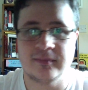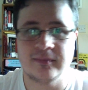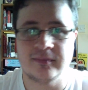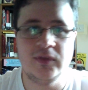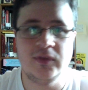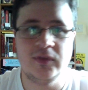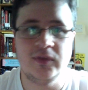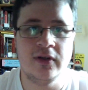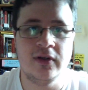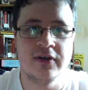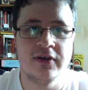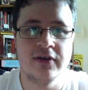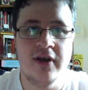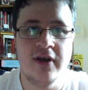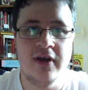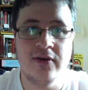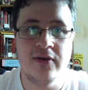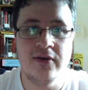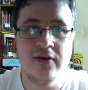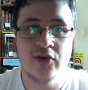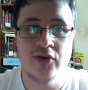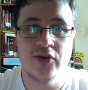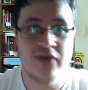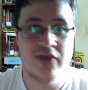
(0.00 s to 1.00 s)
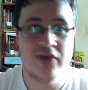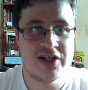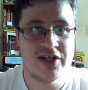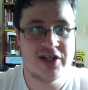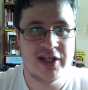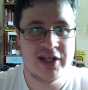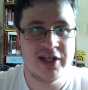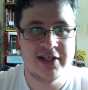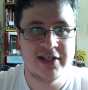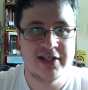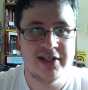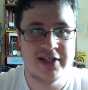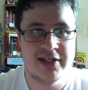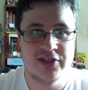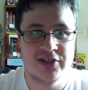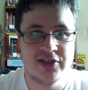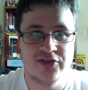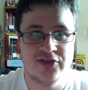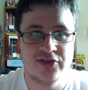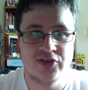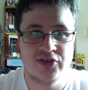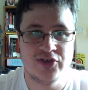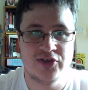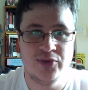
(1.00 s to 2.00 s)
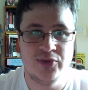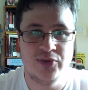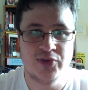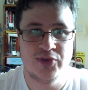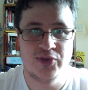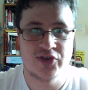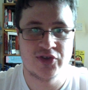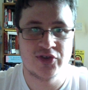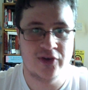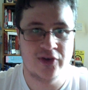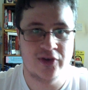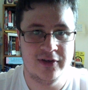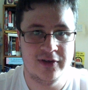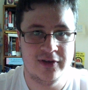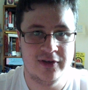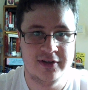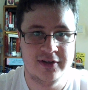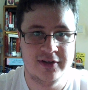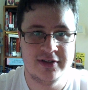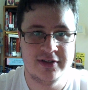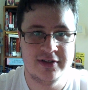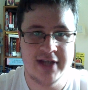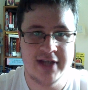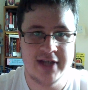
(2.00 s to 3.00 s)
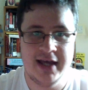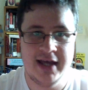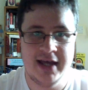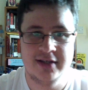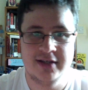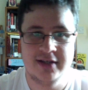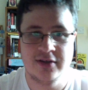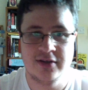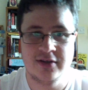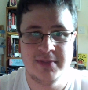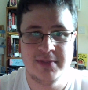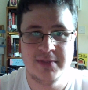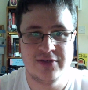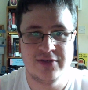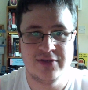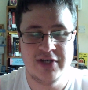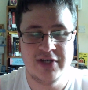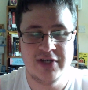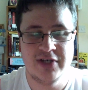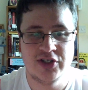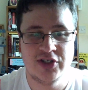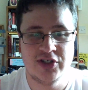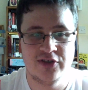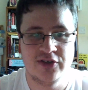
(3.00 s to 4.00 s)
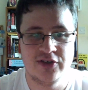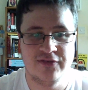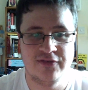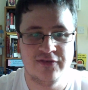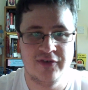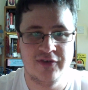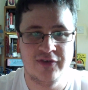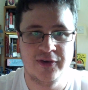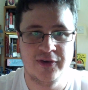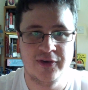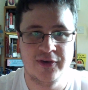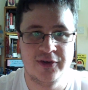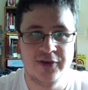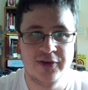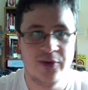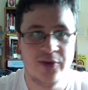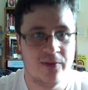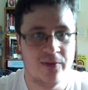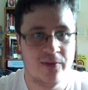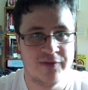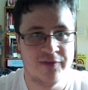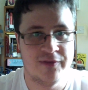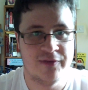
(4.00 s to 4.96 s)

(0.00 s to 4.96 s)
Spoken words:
note, congratulations to Scotland, and commiserations for Northern